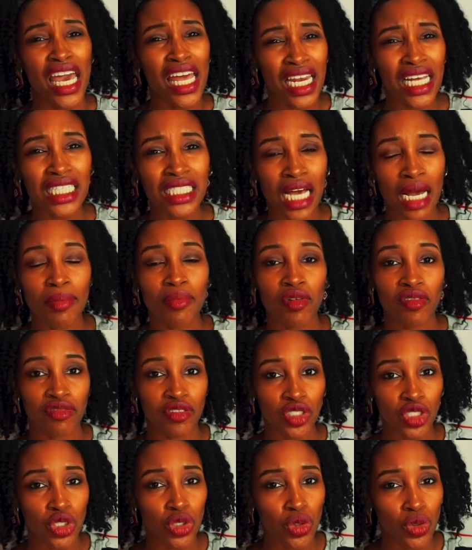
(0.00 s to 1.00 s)
any type
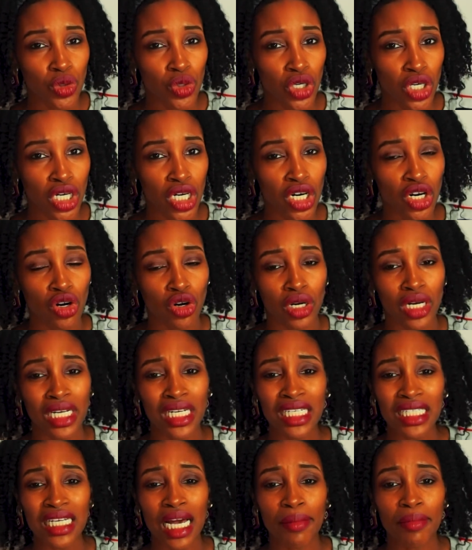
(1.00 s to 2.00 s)
of tour or
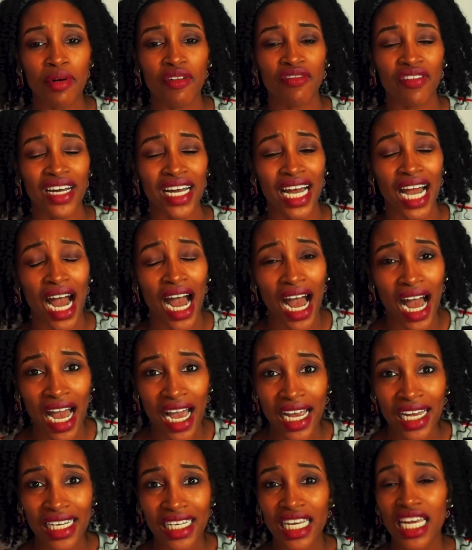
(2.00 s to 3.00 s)
any type of
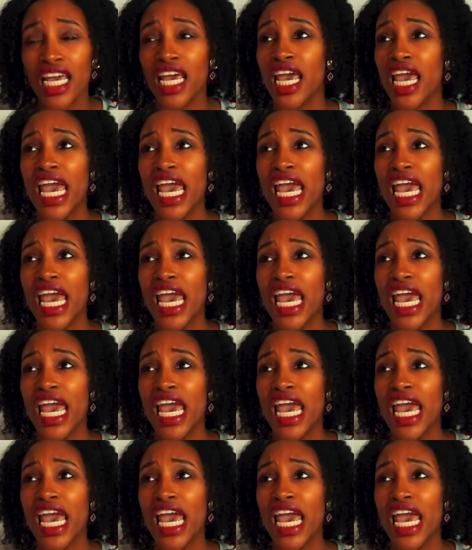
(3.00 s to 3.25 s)
guide